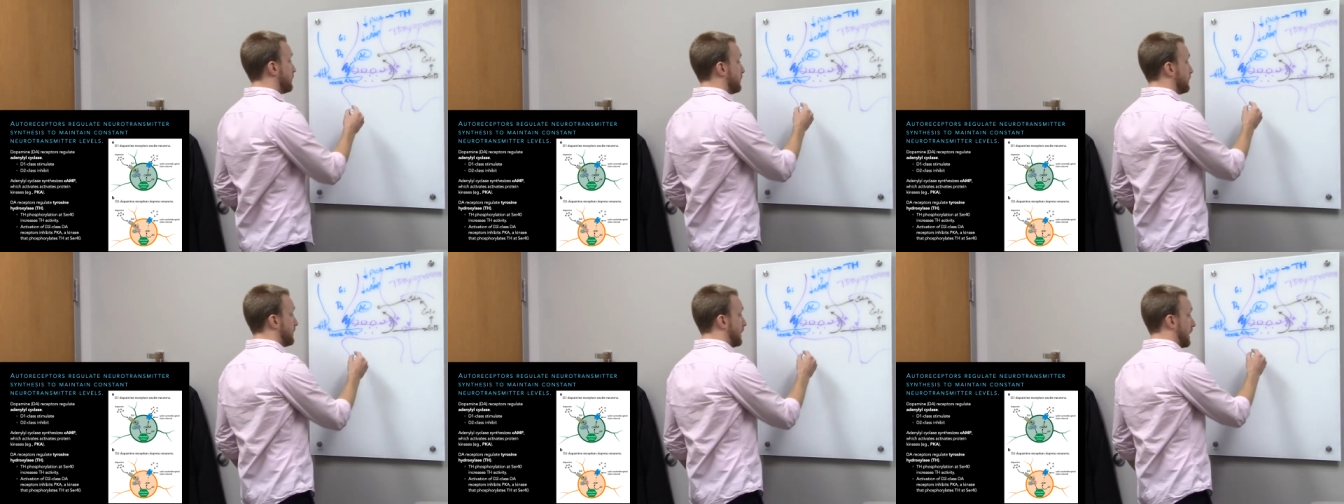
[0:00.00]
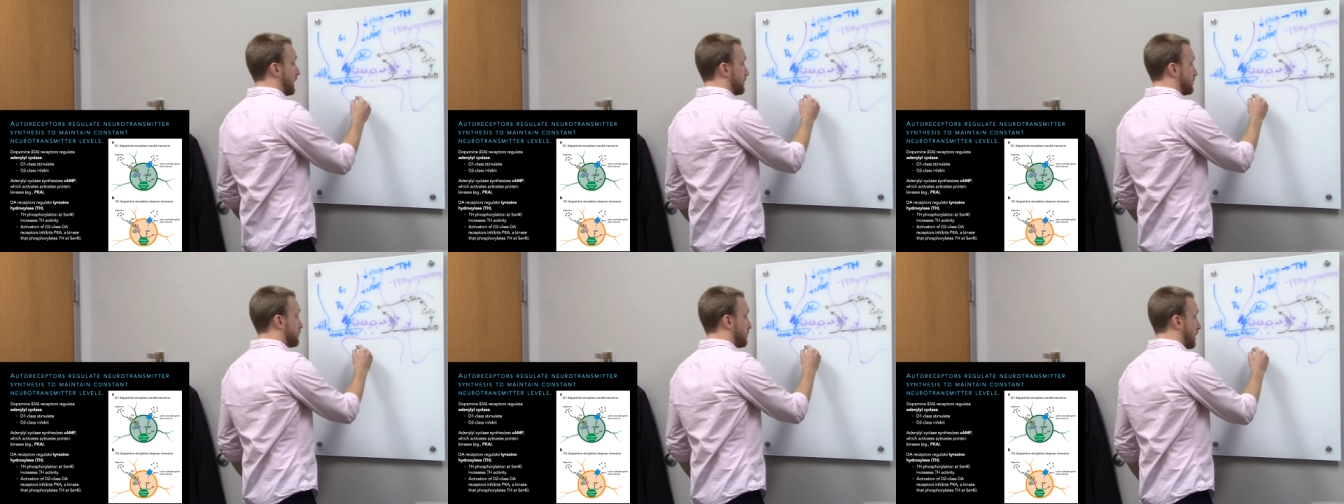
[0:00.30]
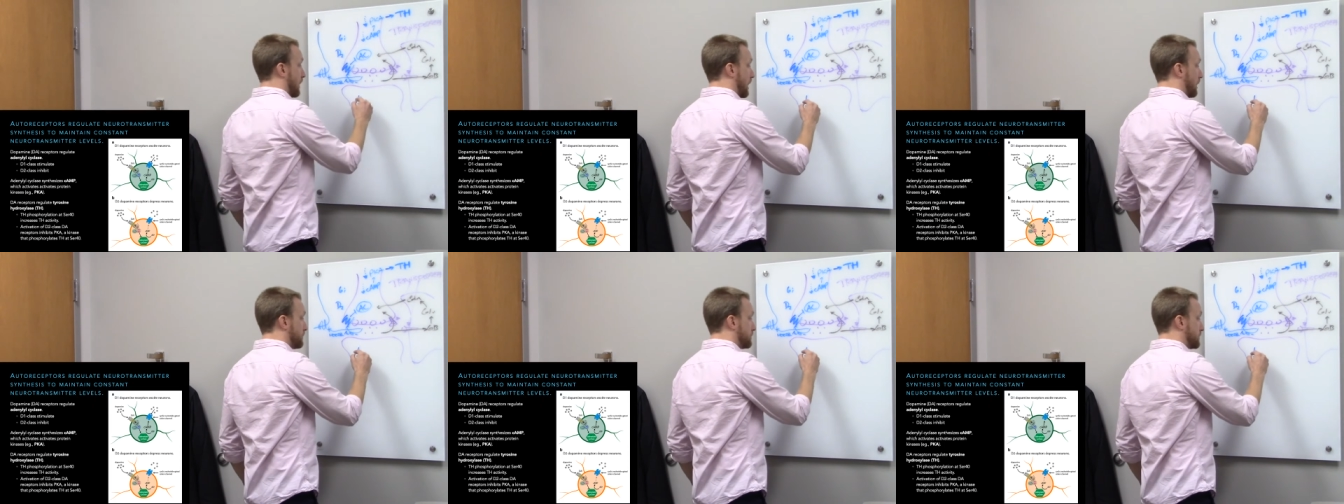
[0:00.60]
that
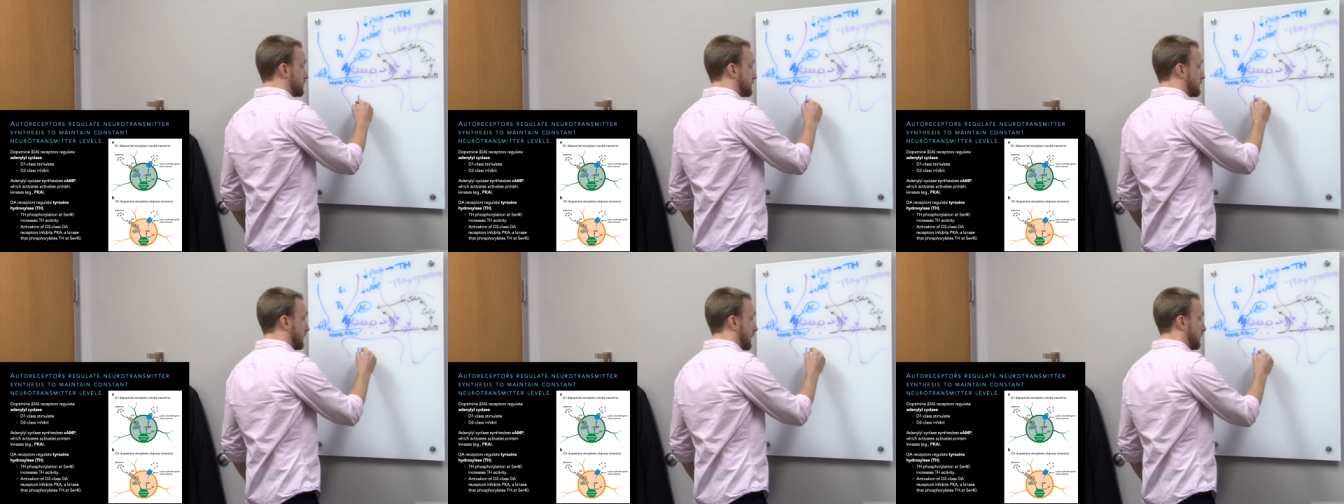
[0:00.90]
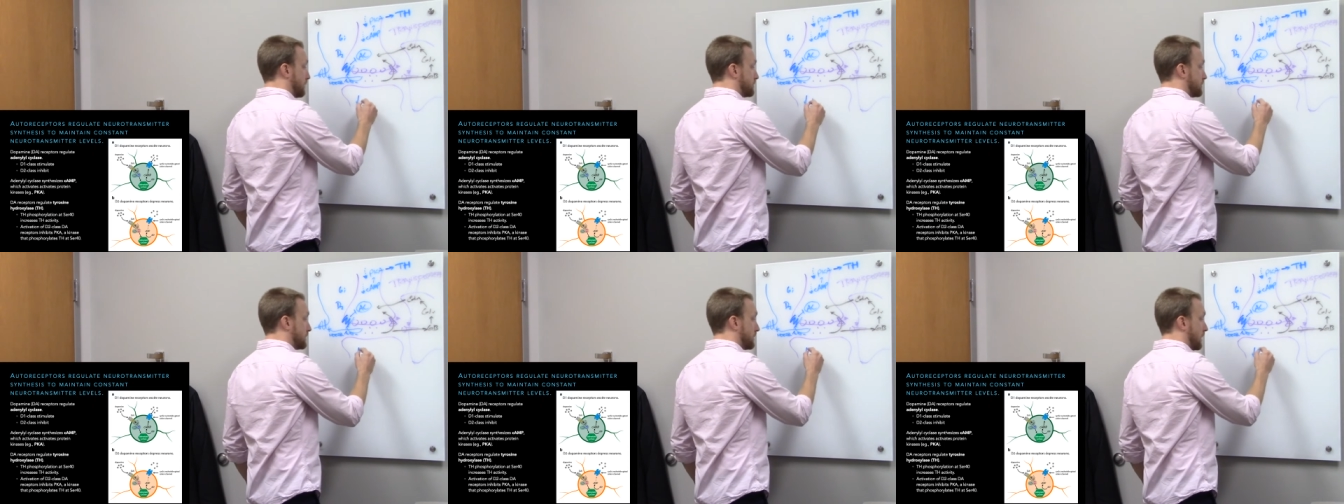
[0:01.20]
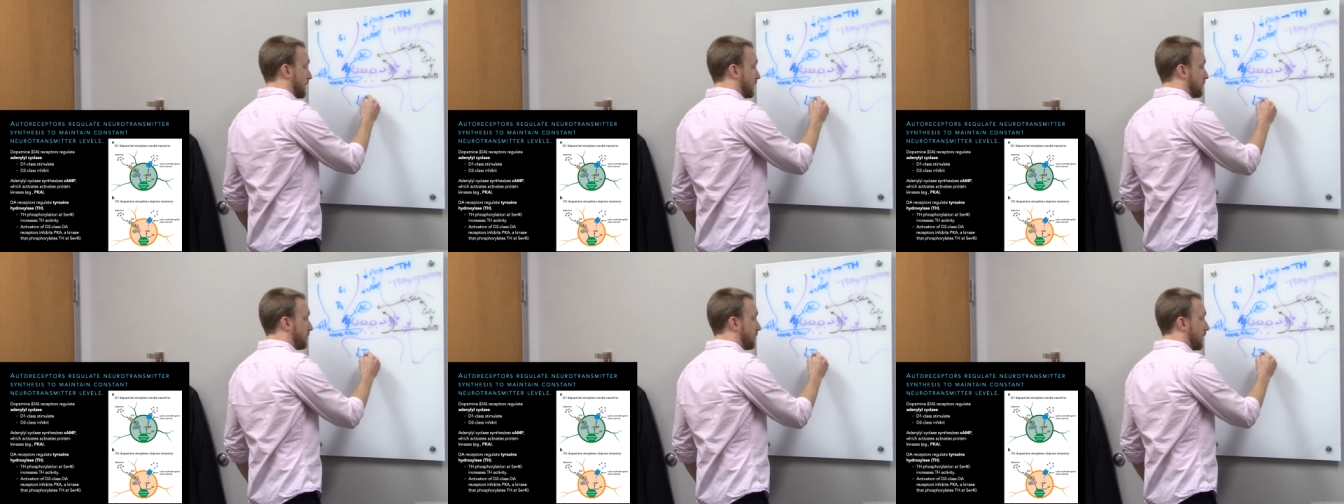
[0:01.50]
drops tyrosine
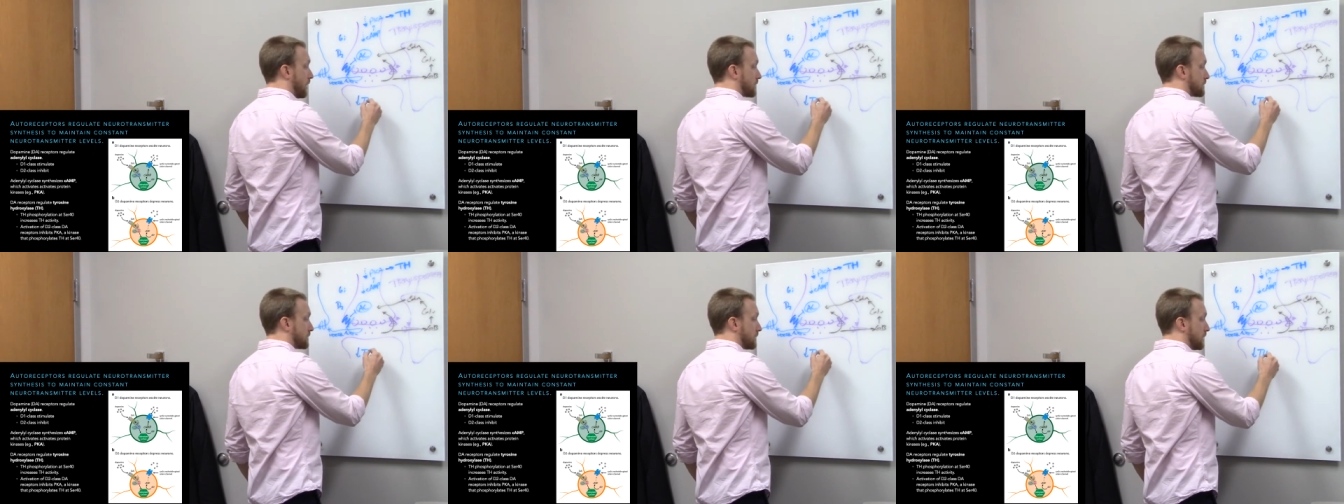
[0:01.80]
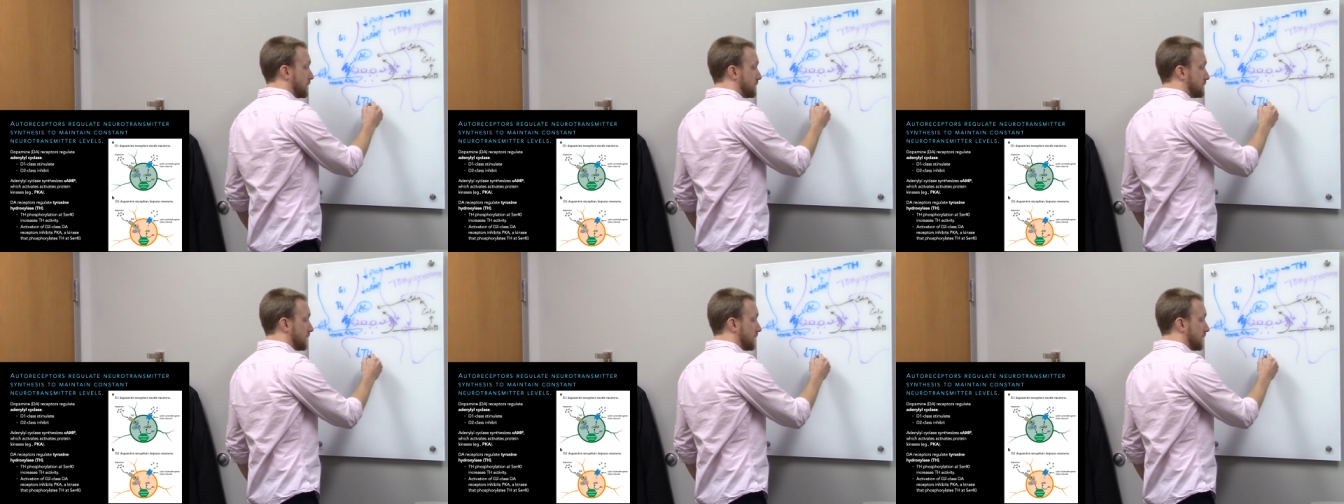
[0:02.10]
hydroxylase